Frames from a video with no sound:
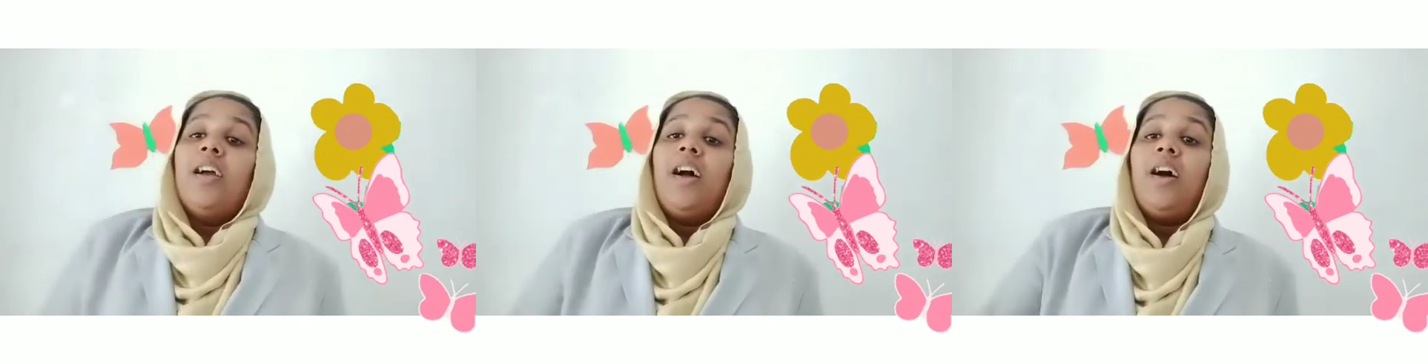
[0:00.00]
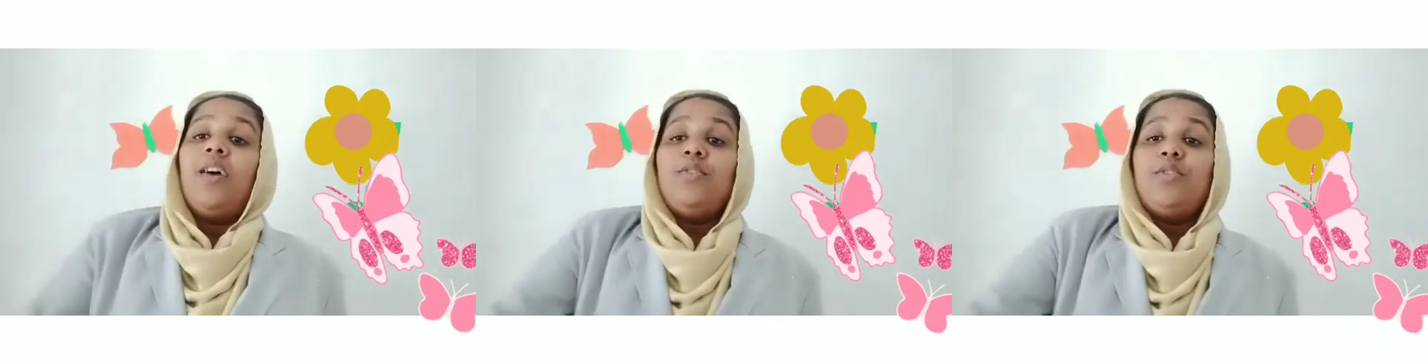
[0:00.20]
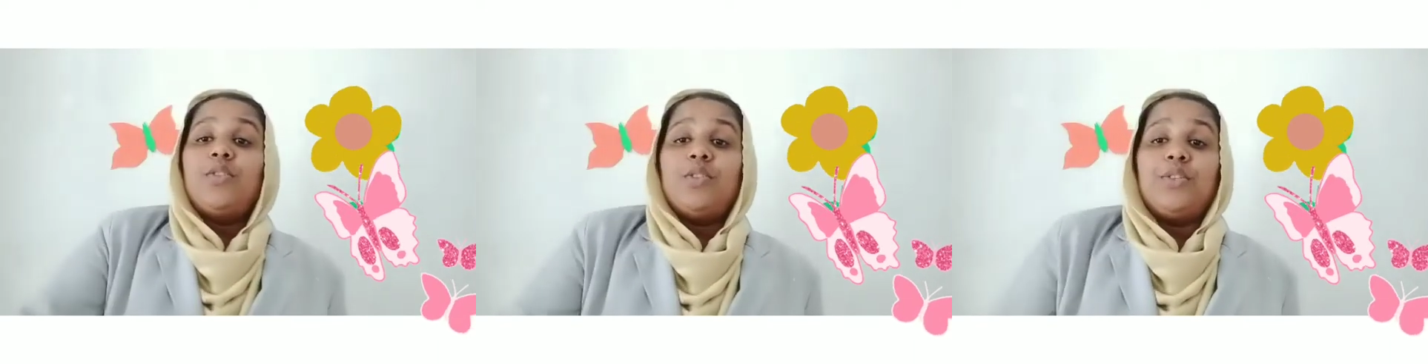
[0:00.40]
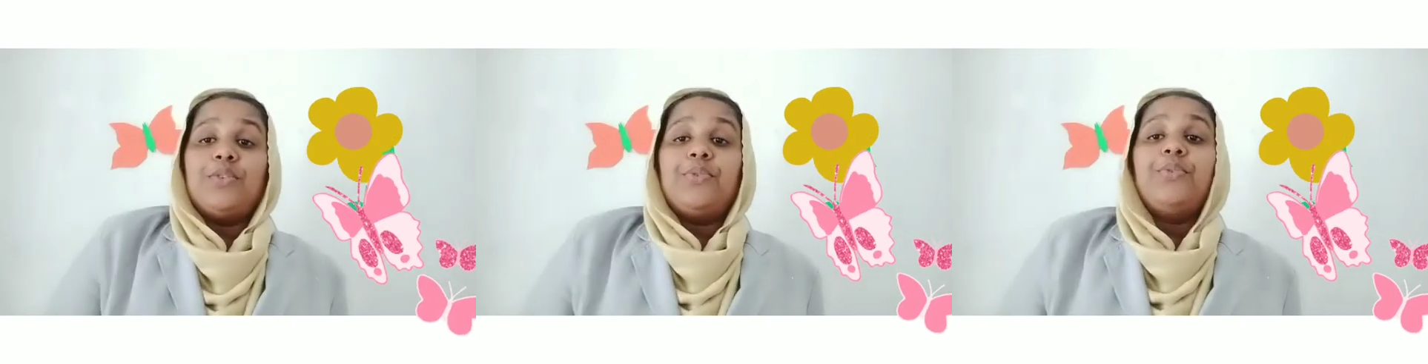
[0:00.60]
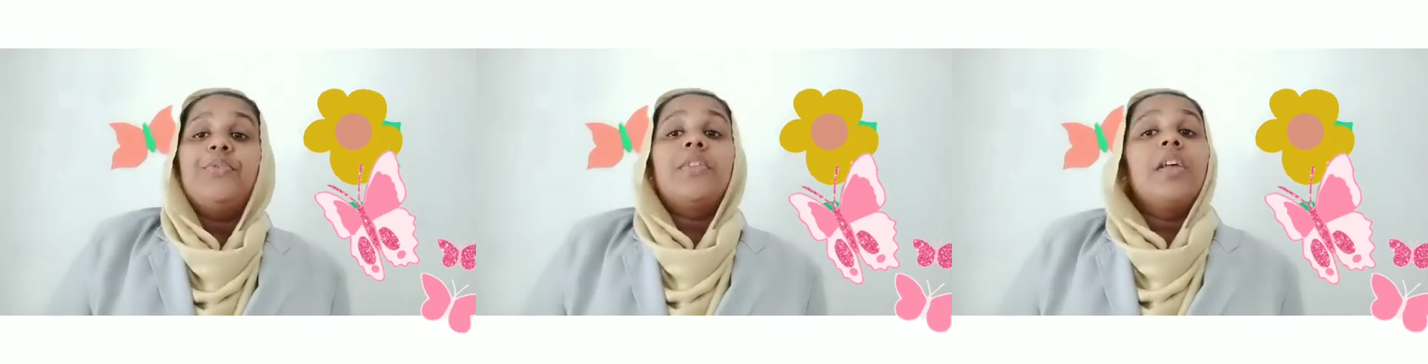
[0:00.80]
how to
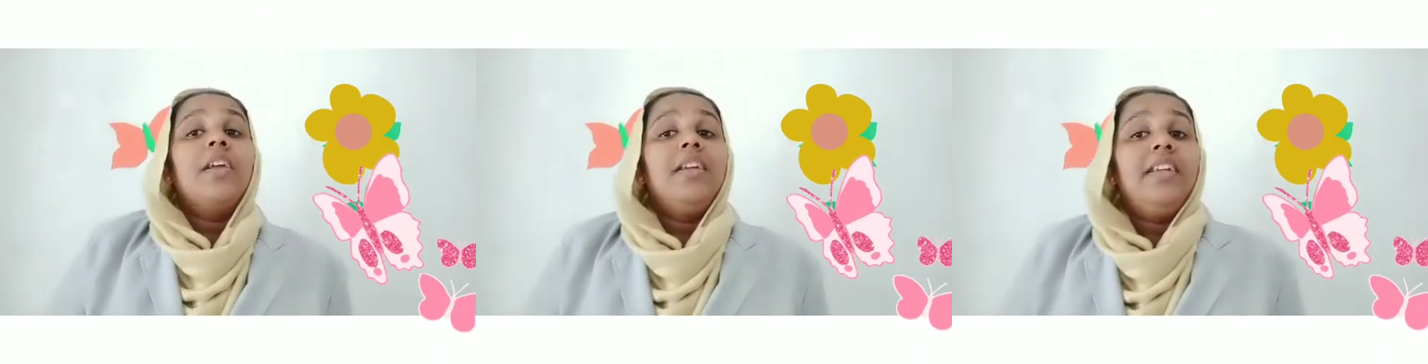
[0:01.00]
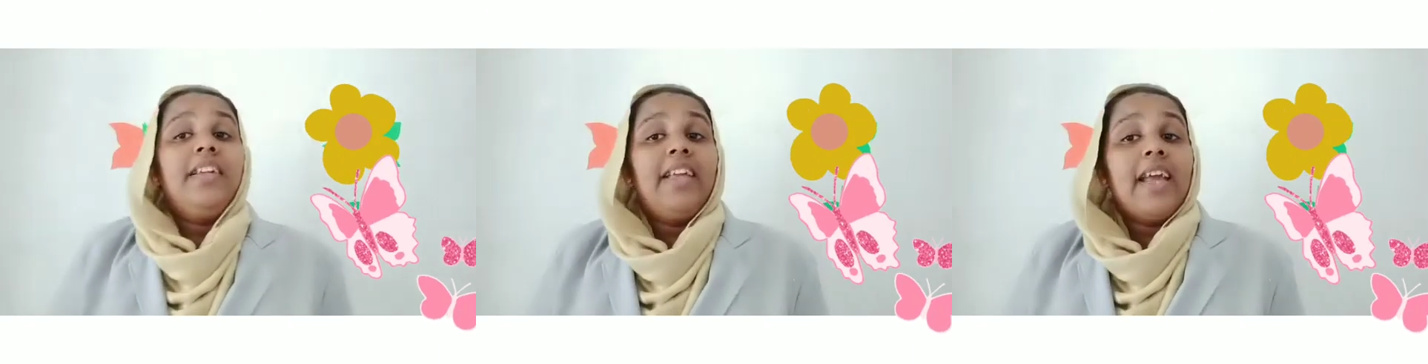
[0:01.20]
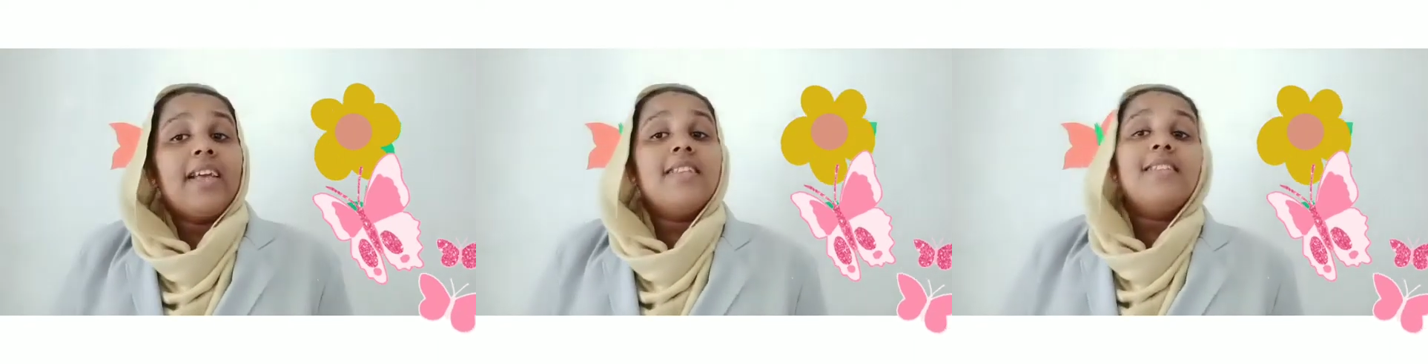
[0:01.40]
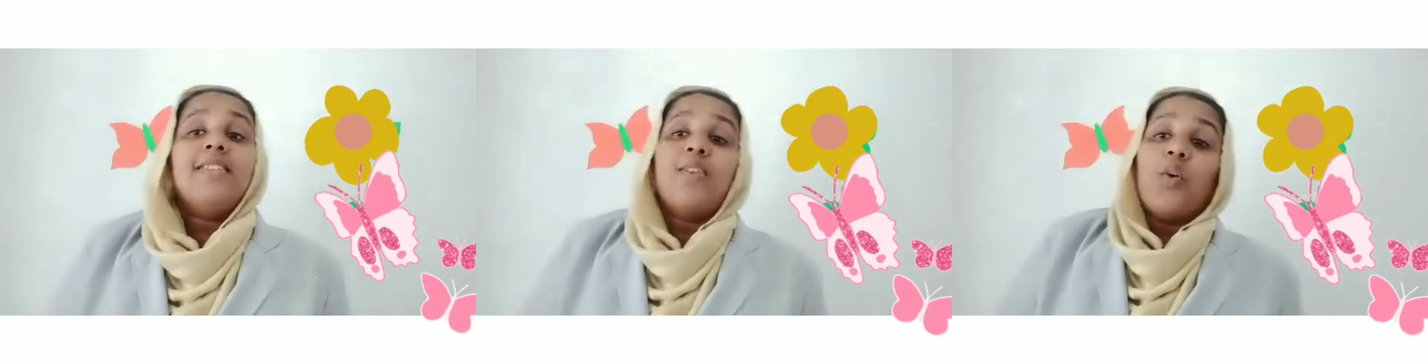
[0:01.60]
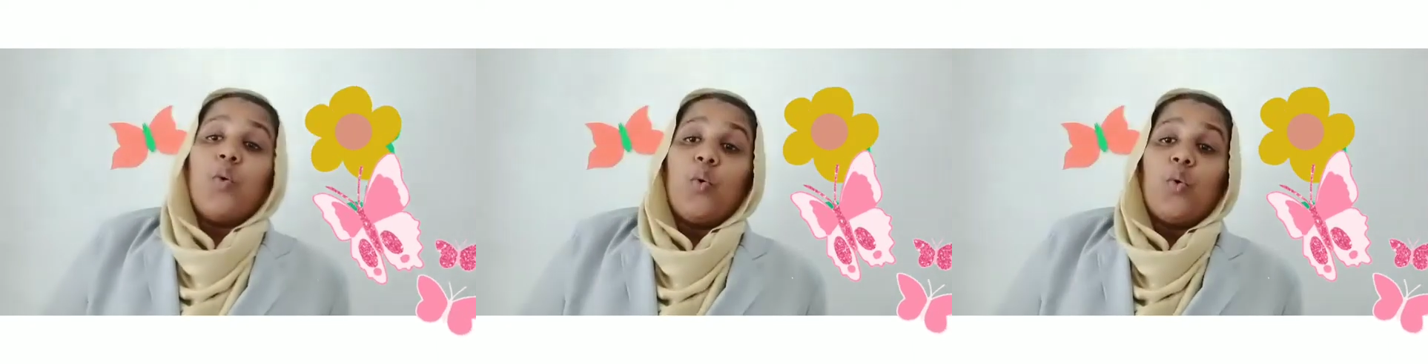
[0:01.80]
use yes
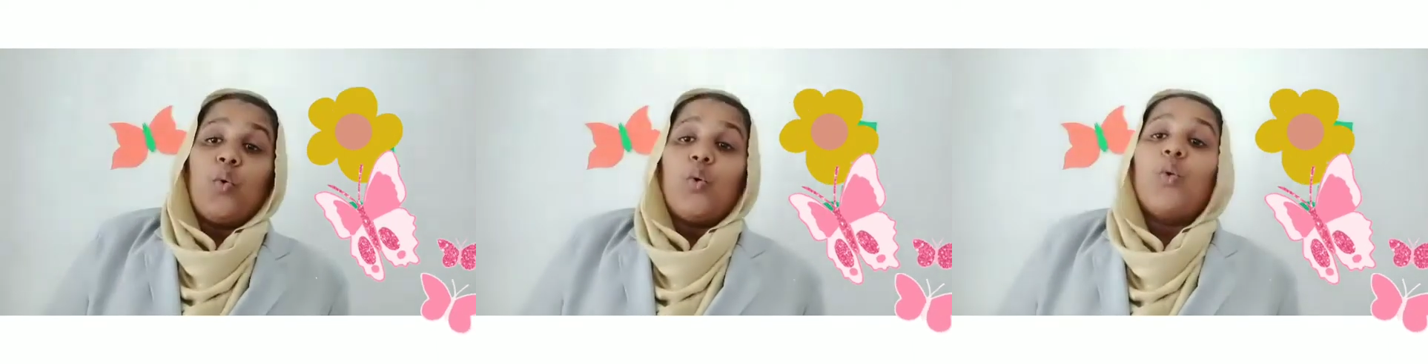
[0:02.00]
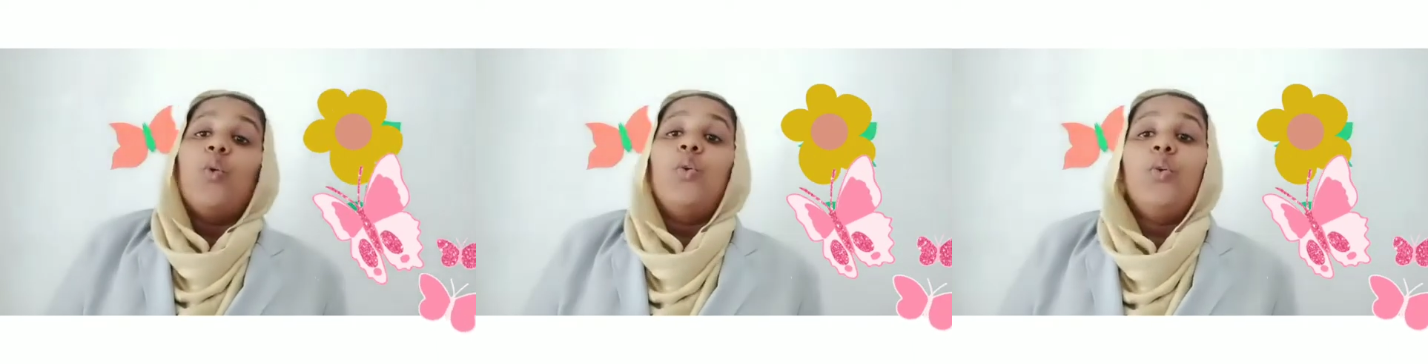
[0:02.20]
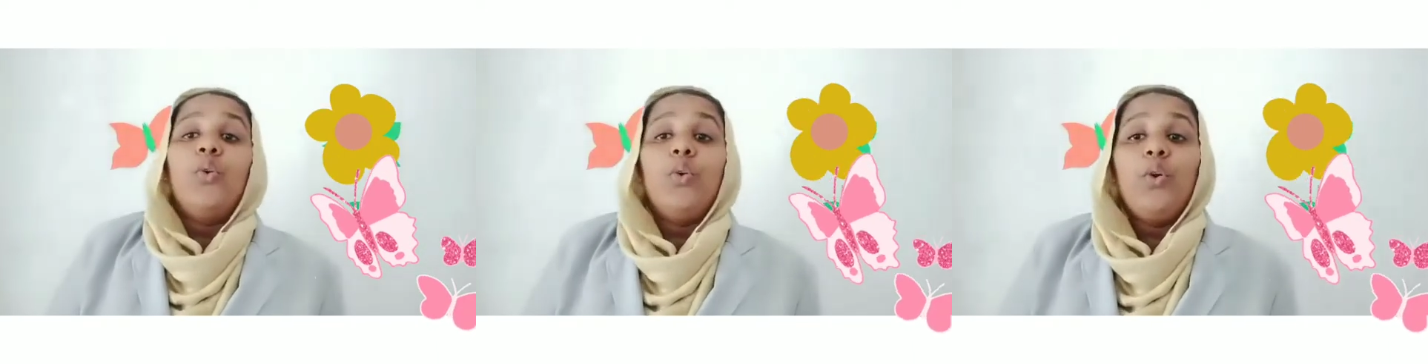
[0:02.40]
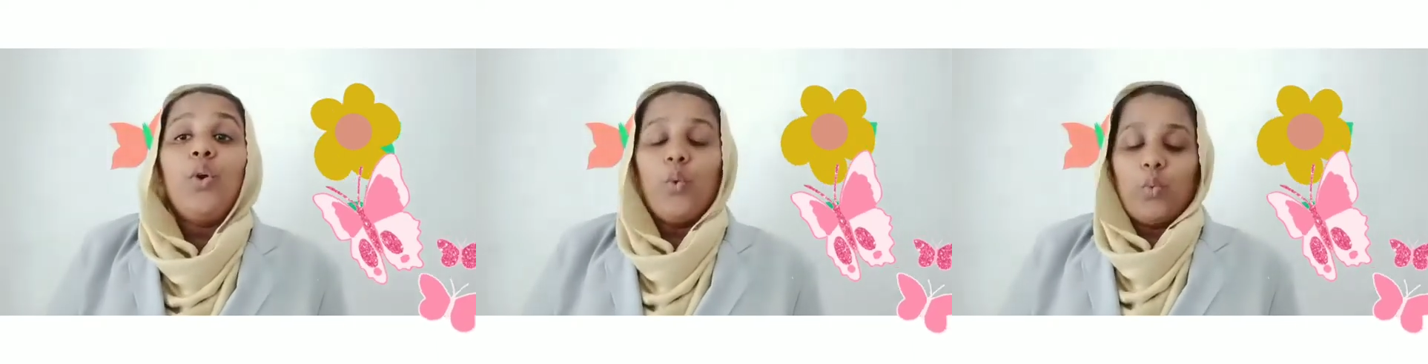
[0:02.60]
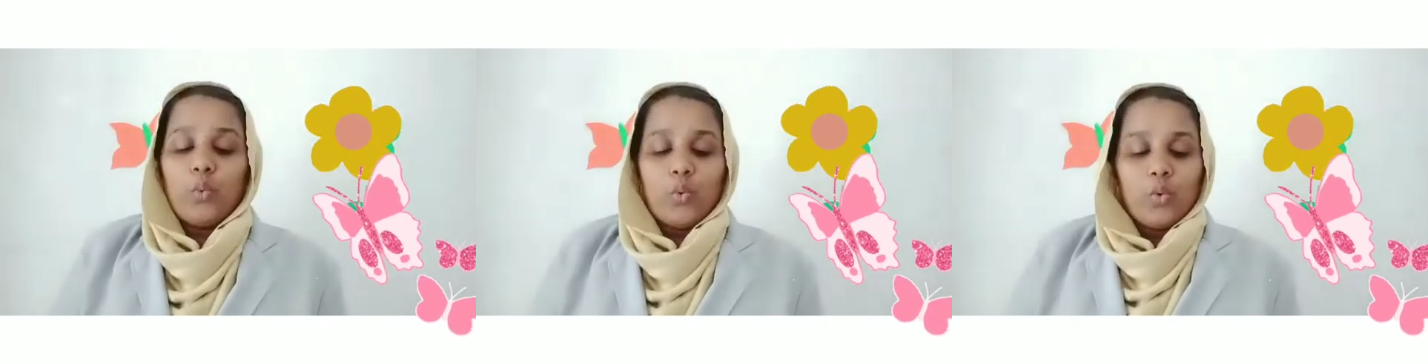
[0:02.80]
or no.